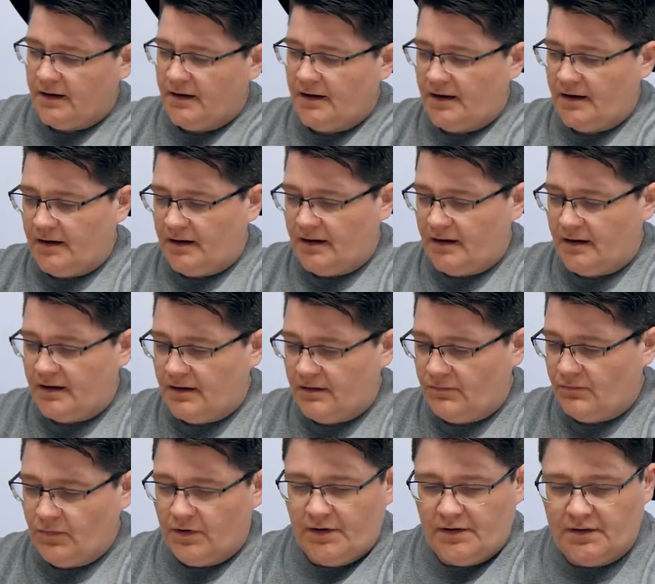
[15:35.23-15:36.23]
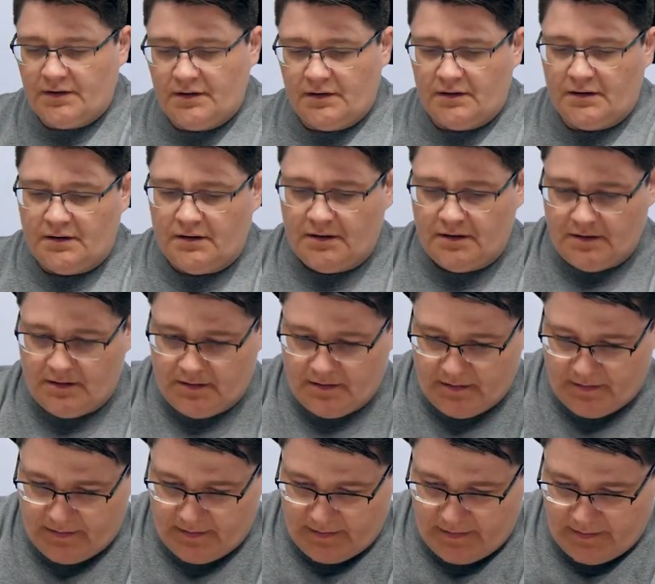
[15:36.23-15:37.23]
and one
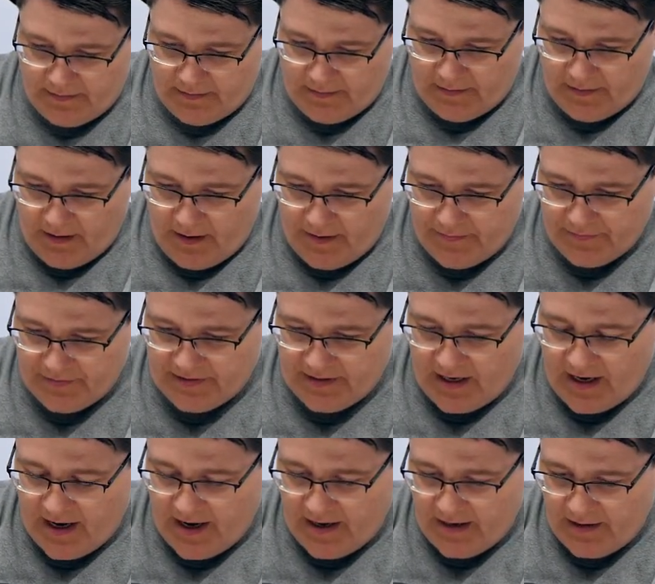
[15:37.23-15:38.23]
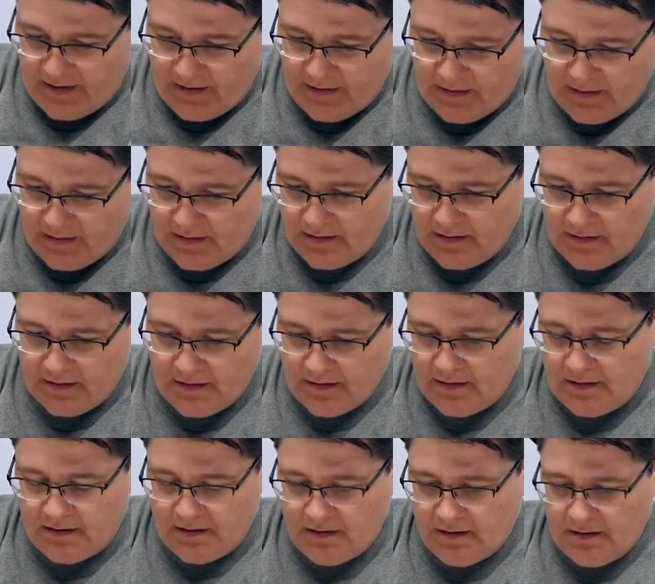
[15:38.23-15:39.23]
on the other side,
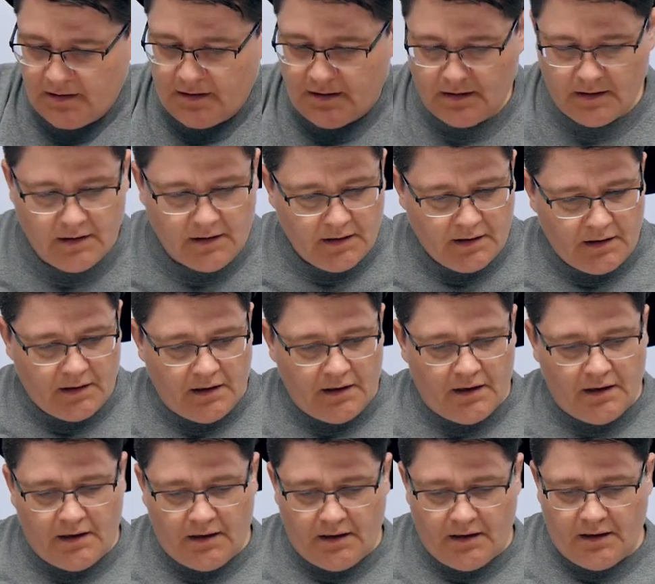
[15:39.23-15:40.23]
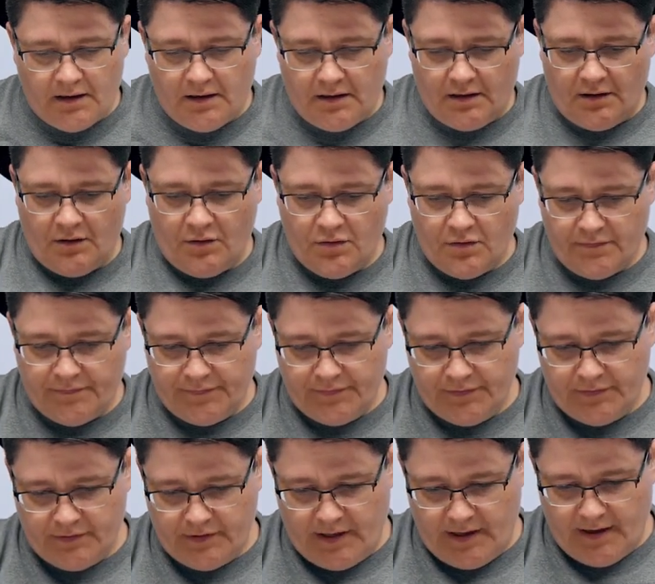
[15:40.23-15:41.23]
and
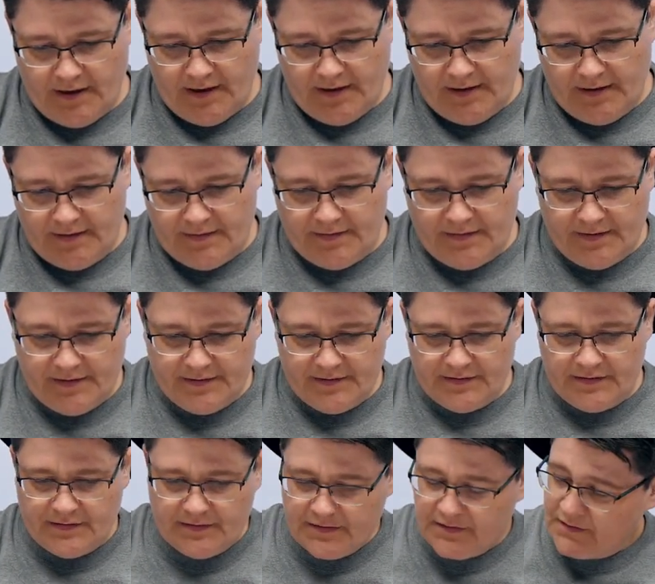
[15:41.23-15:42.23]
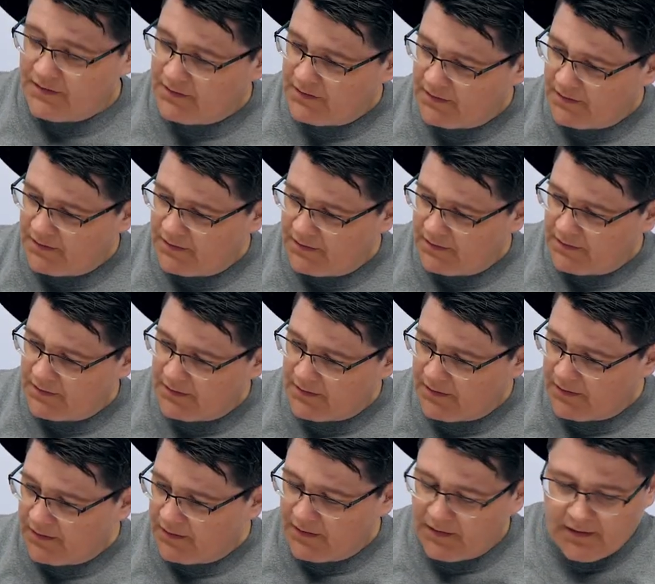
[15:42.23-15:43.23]
over like this,
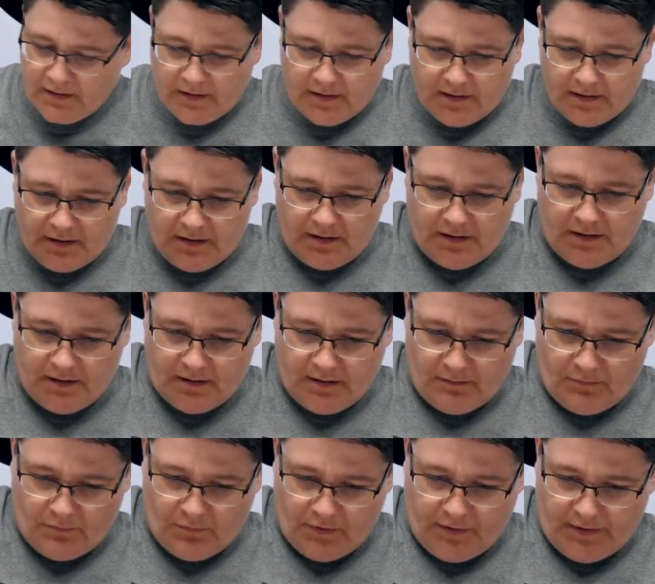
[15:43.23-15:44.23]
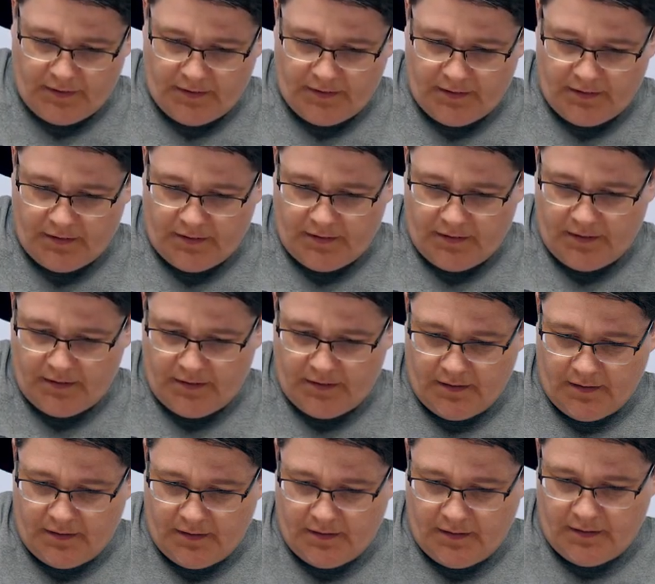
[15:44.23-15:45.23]
and one
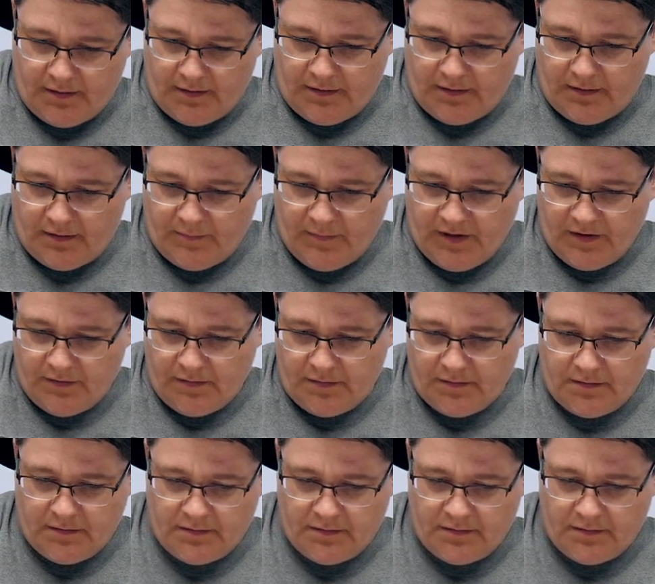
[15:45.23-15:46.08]
in the middle.